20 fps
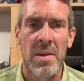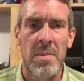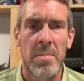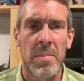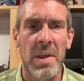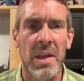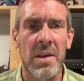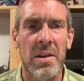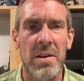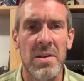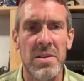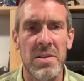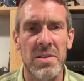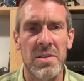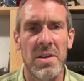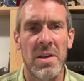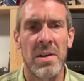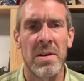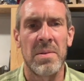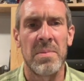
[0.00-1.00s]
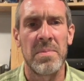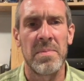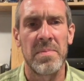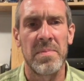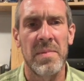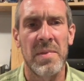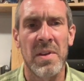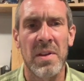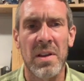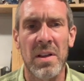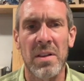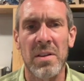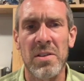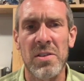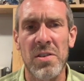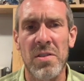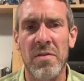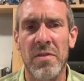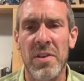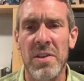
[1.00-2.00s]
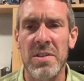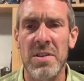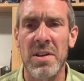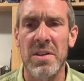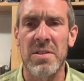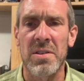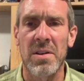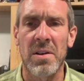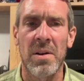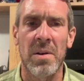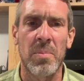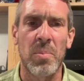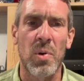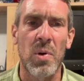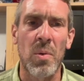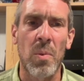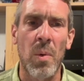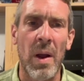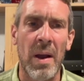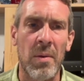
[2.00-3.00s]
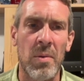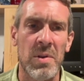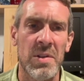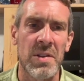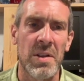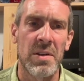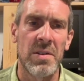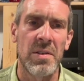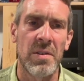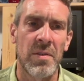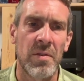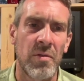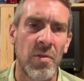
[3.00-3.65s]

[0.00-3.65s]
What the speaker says: because the collision physics are a prerequisite